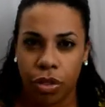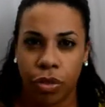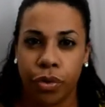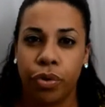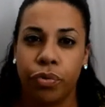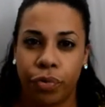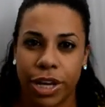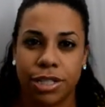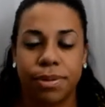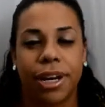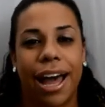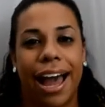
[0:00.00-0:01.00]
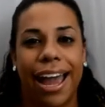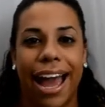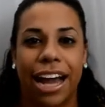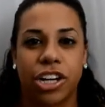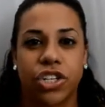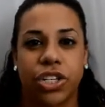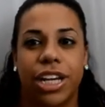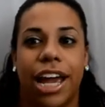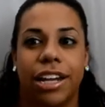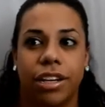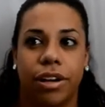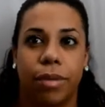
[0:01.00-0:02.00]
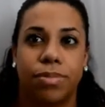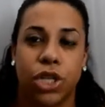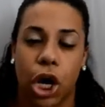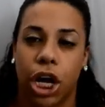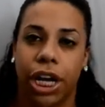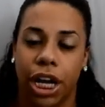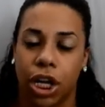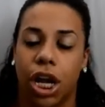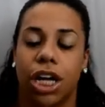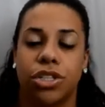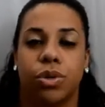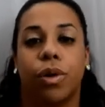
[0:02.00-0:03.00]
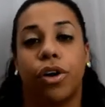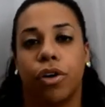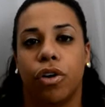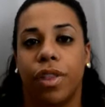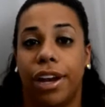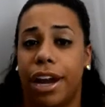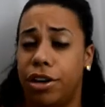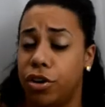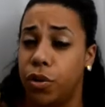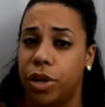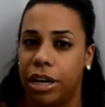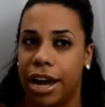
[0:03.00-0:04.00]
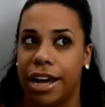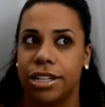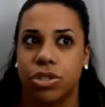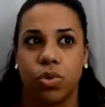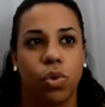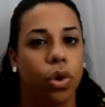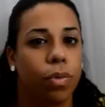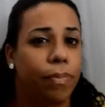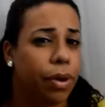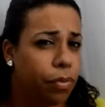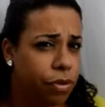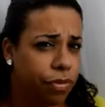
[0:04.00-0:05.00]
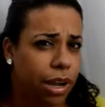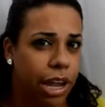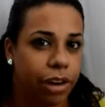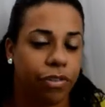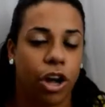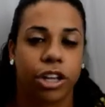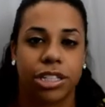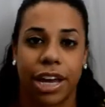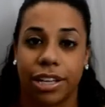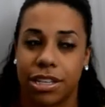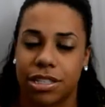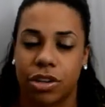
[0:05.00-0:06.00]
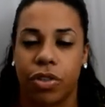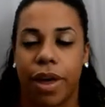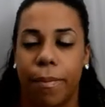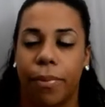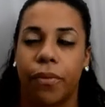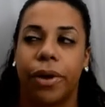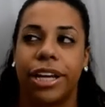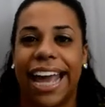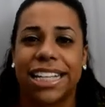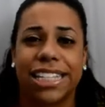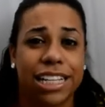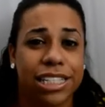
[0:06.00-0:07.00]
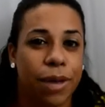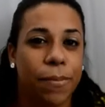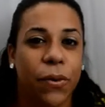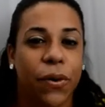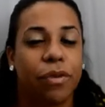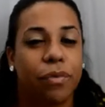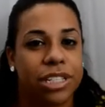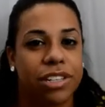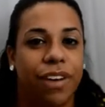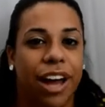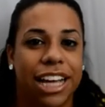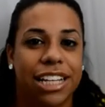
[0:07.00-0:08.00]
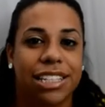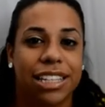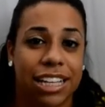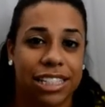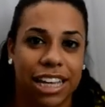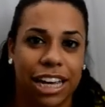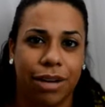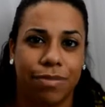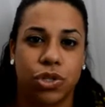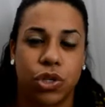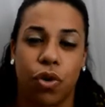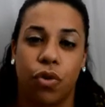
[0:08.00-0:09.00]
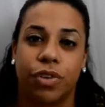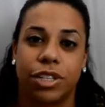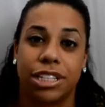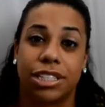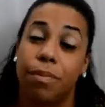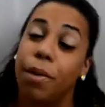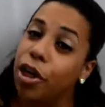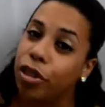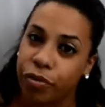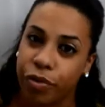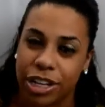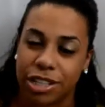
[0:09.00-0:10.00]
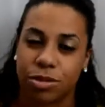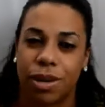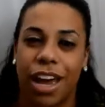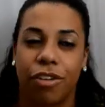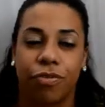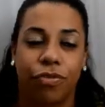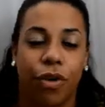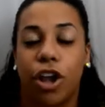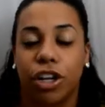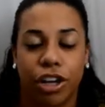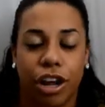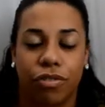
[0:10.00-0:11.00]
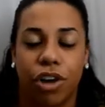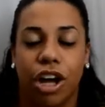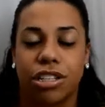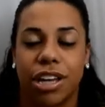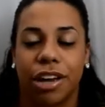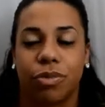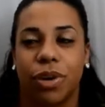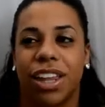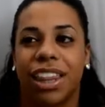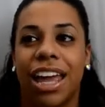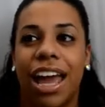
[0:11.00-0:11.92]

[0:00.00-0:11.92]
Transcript: Through Facebook, I actually ended up talking a lot to a girl that I had known in high school, but we fell out of contact until that point. And at some point, we devised a scheme to go visit some other friends we had fallen out of contact with